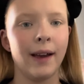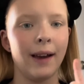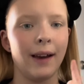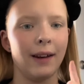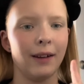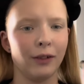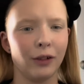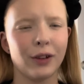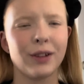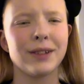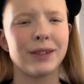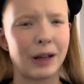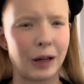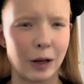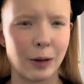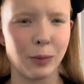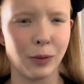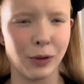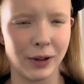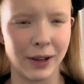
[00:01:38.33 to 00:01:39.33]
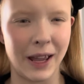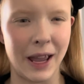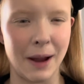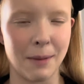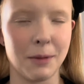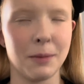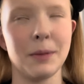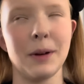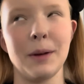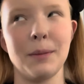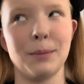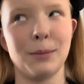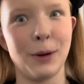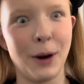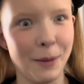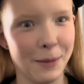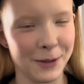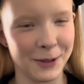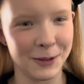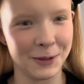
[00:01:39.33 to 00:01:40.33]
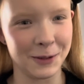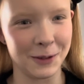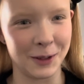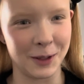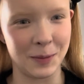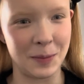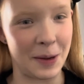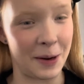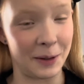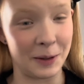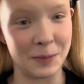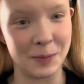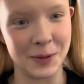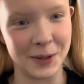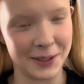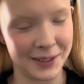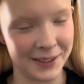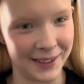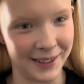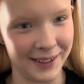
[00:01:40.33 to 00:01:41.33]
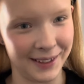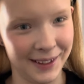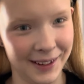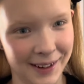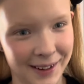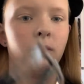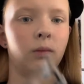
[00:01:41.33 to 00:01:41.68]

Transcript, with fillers: And it looks terrible on camera, but I promise you it looks better in person.